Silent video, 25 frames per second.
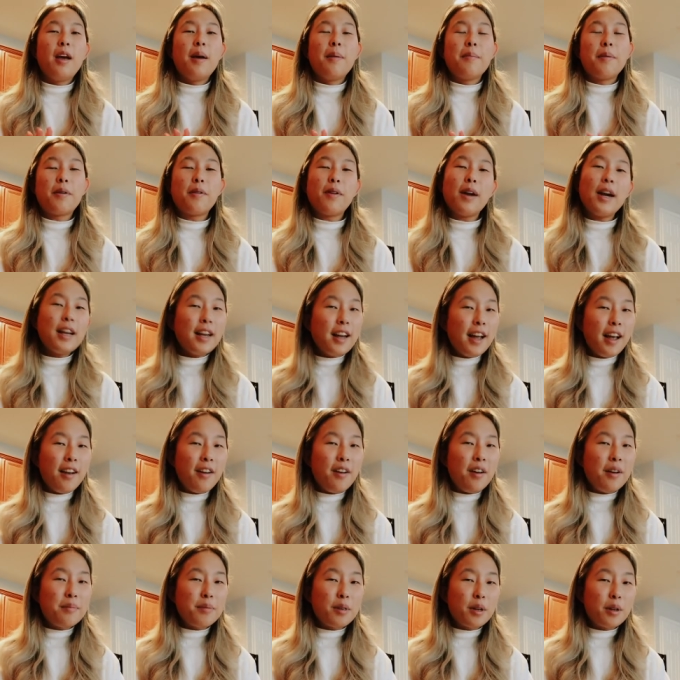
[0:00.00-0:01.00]
But right now
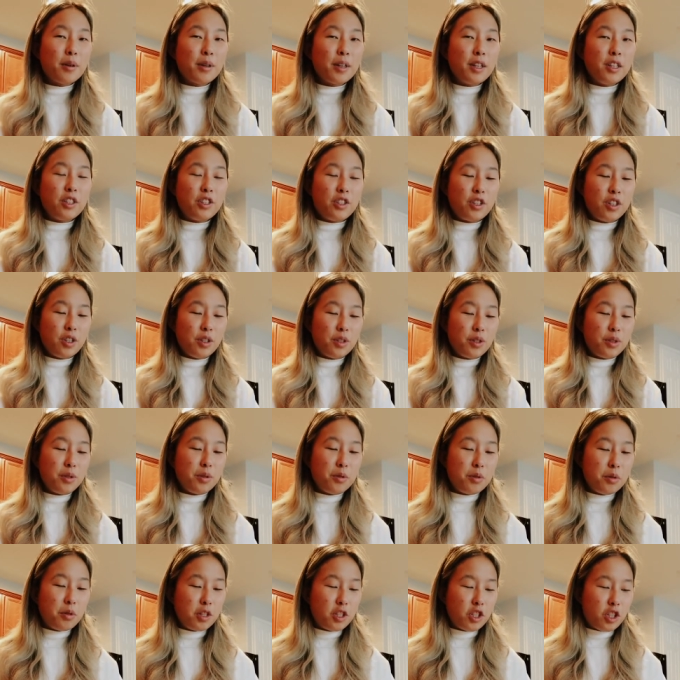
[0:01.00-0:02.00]
I'm going
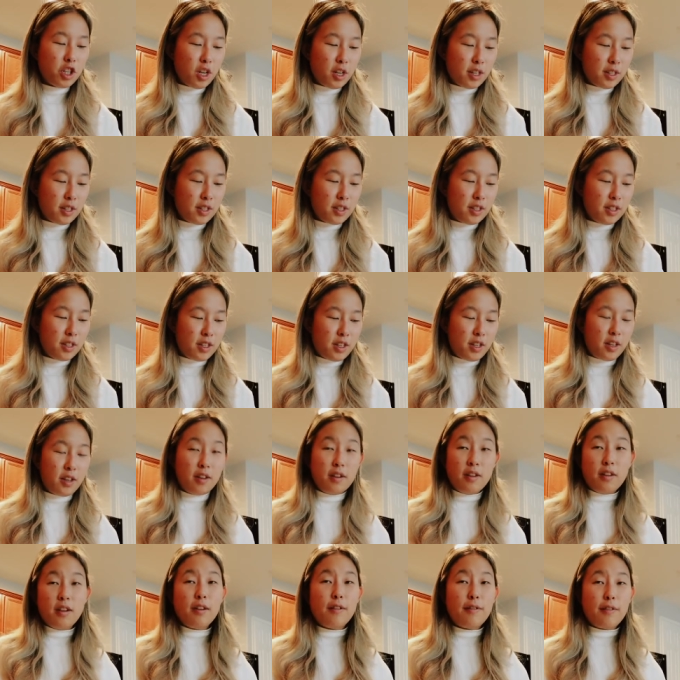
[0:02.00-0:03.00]
to just
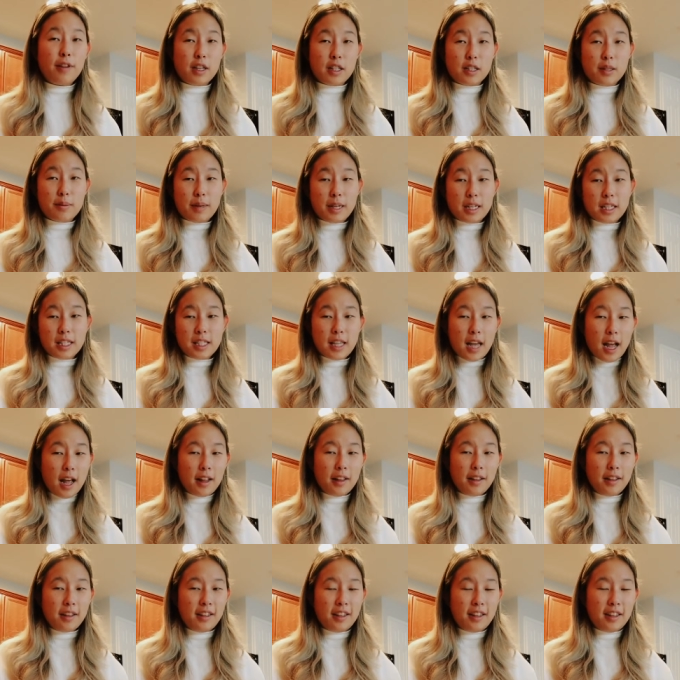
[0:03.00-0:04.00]
fix my
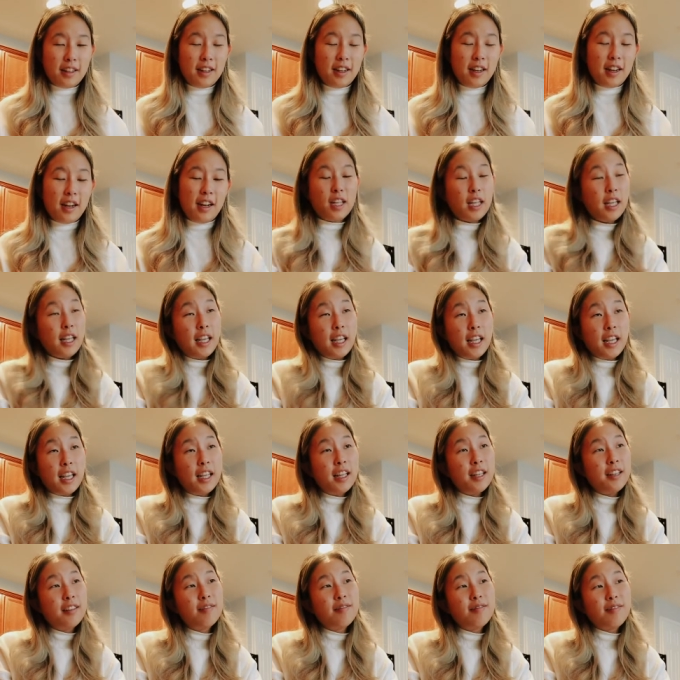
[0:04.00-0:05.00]
salad,
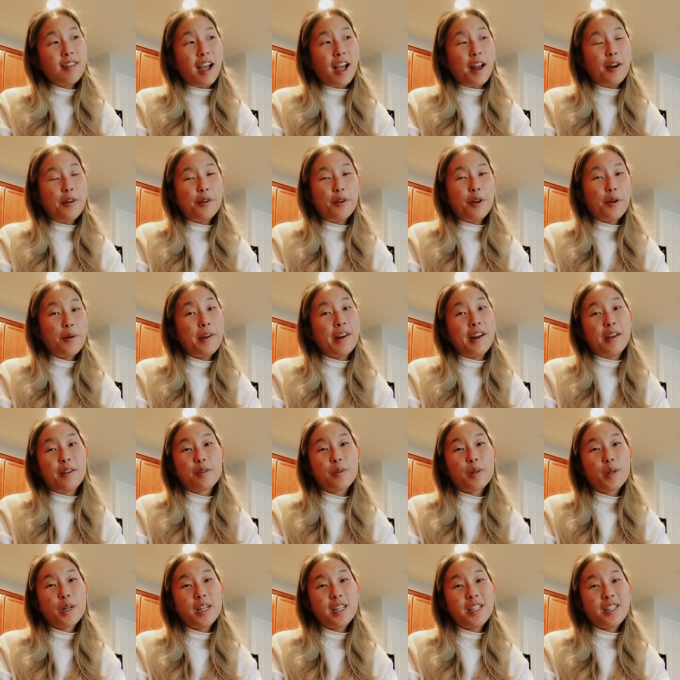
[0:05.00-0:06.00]
eat. I don't know what else
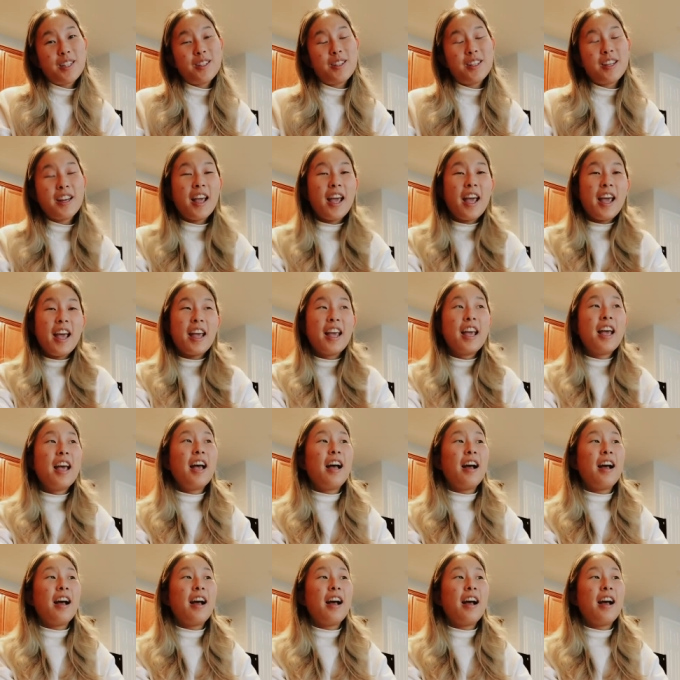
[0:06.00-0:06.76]
we're going to do today.